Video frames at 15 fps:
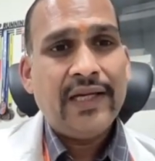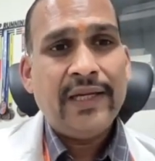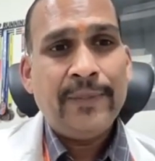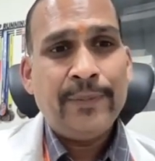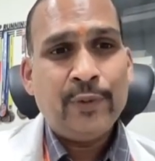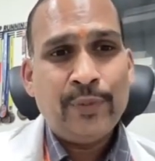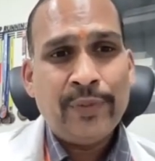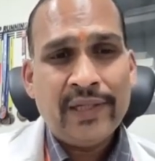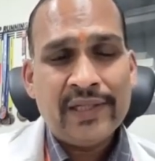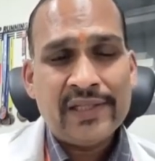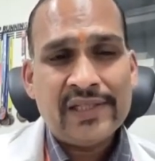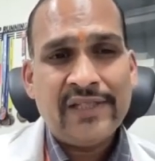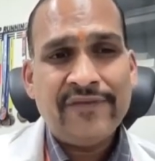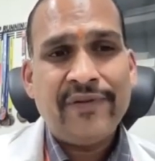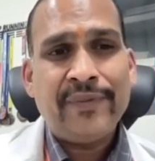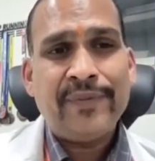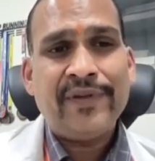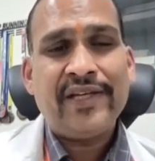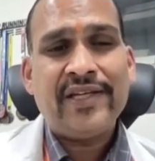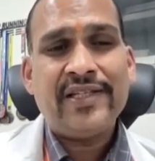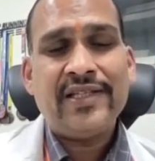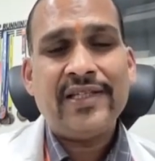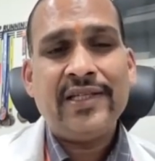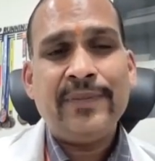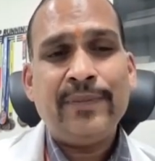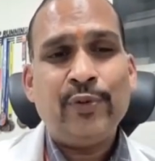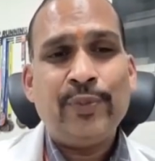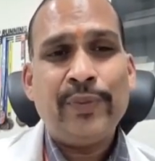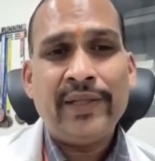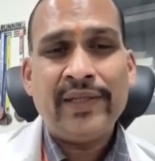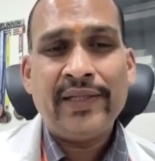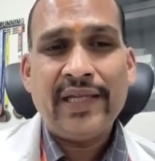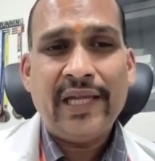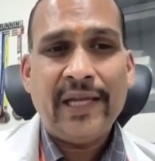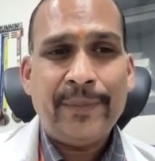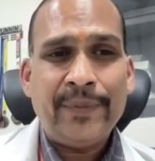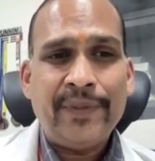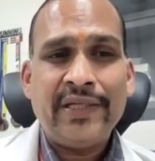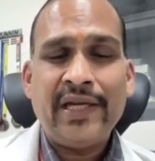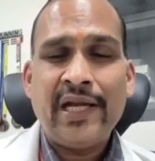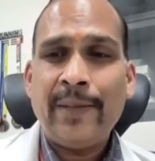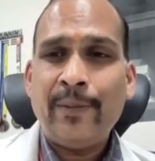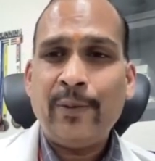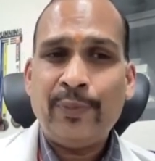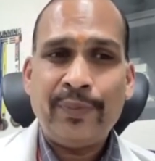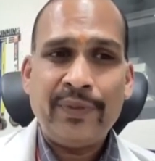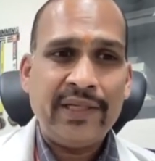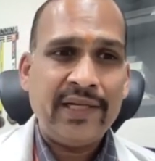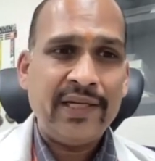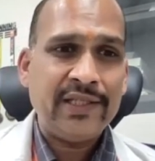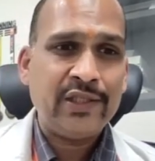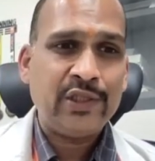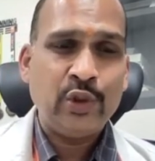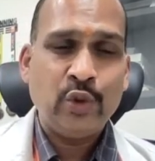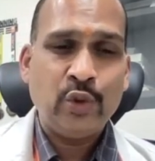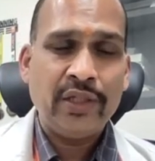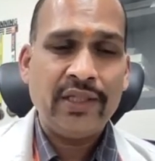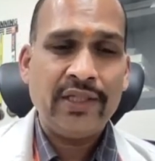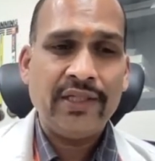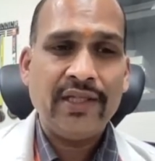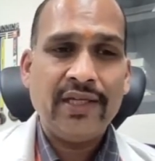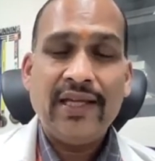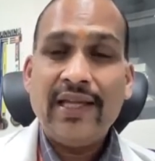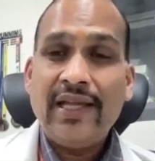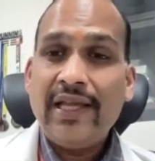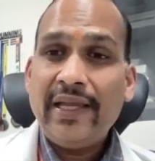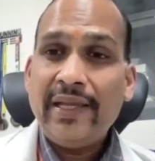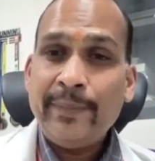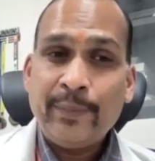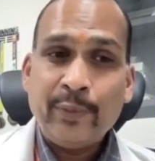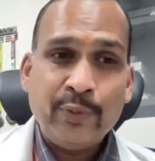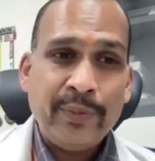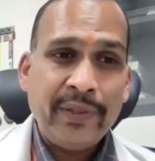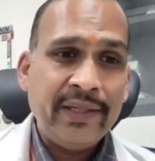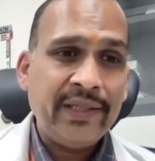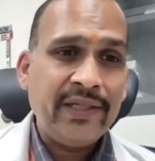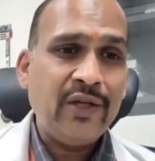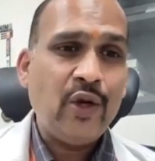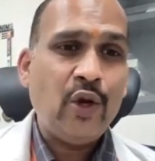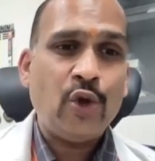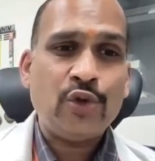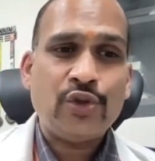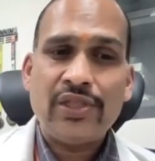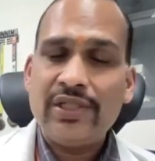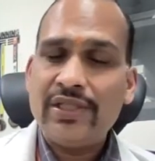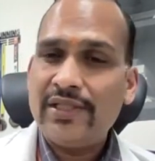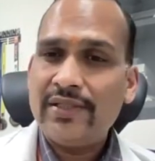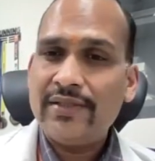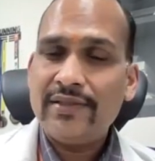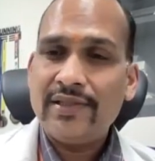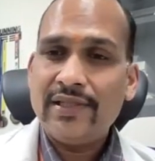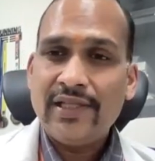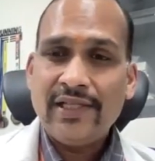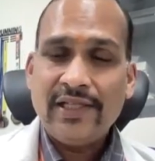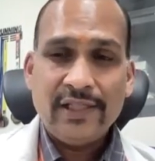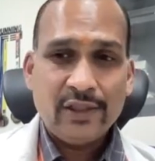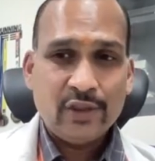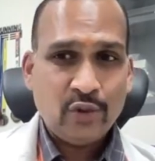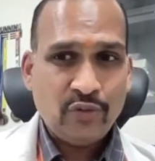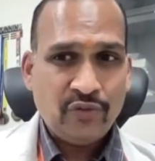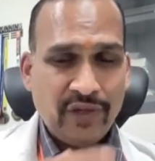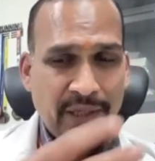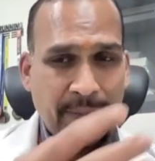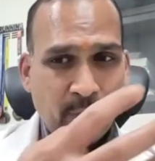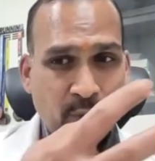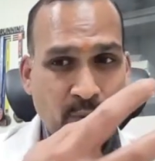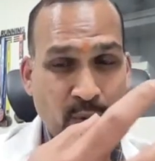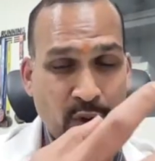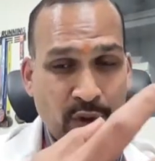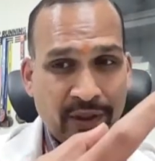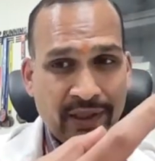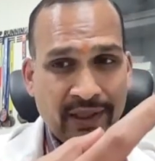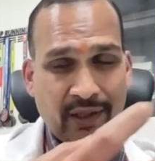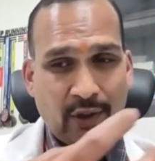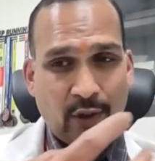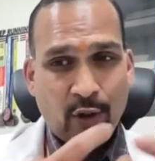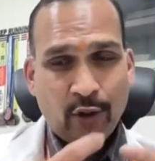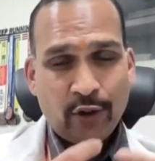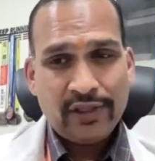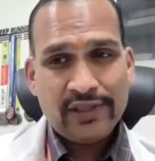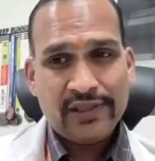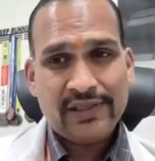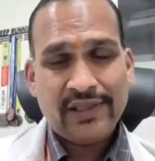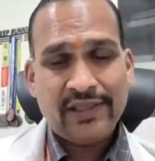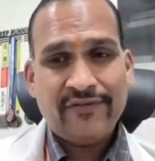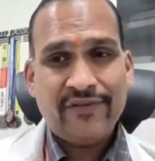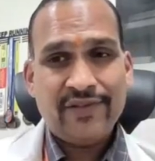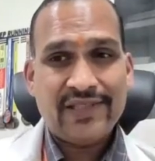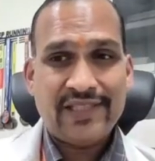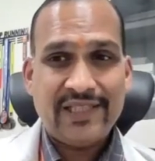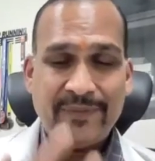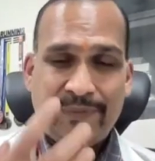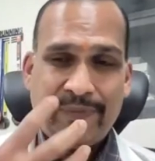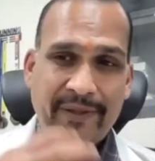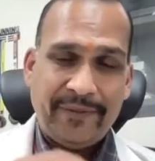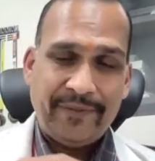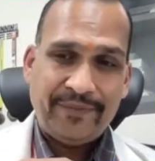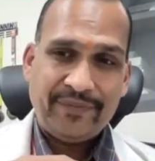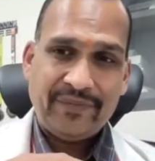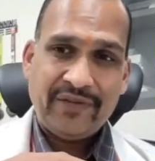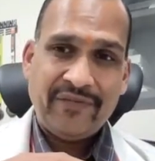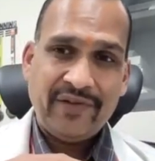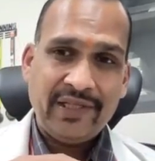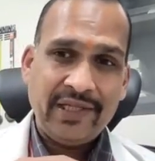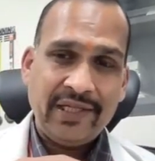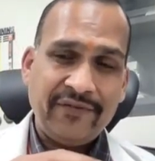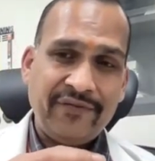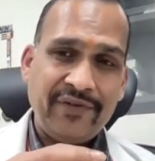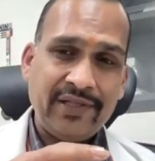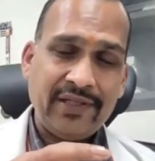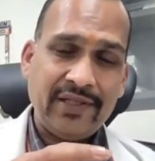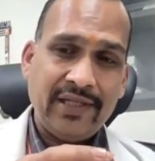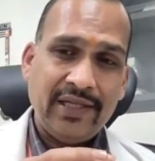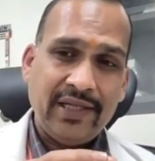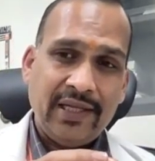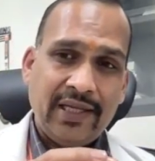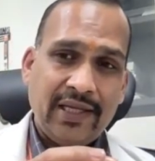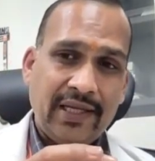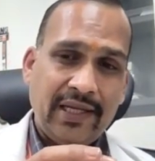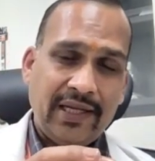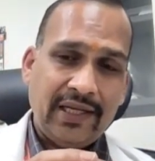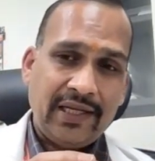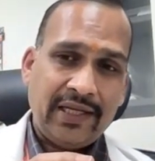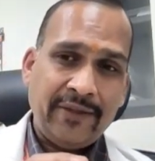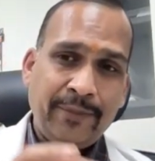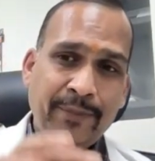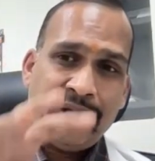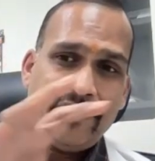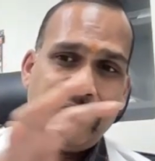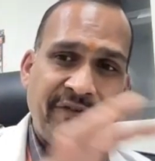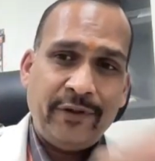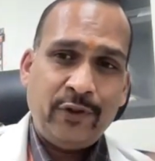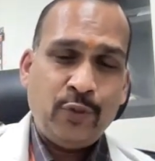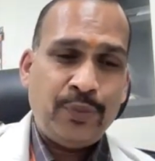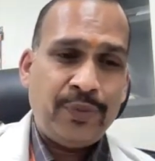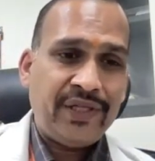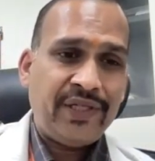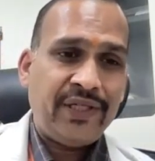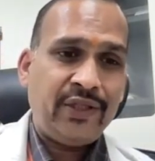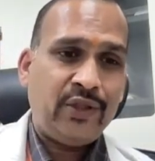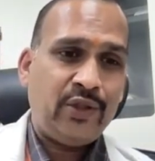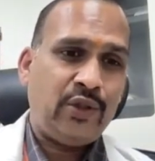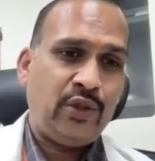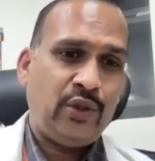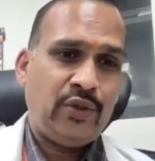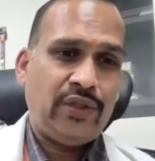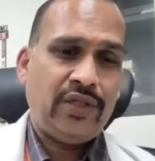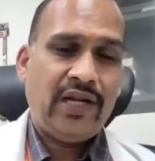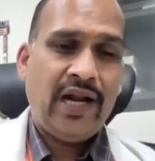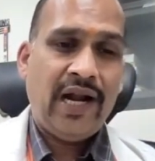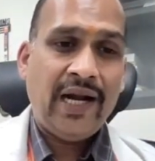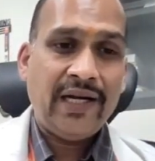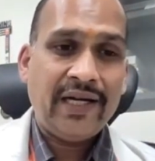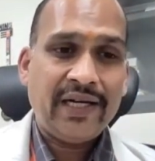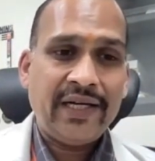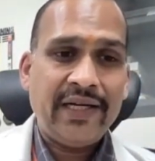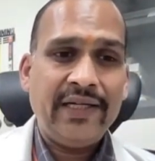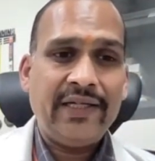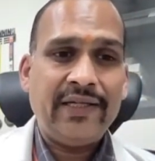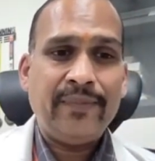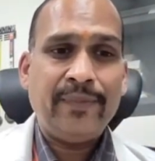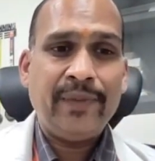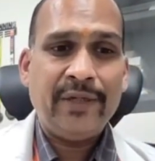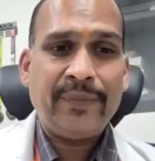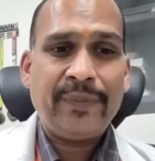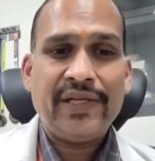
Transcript: in sleep efficacy, improvement in apnea, hypopnea, snoring, improvement in oxygen. So we have to monitor all these things with CPAP, whether it will give benefit to patient or not. Heart rate, blood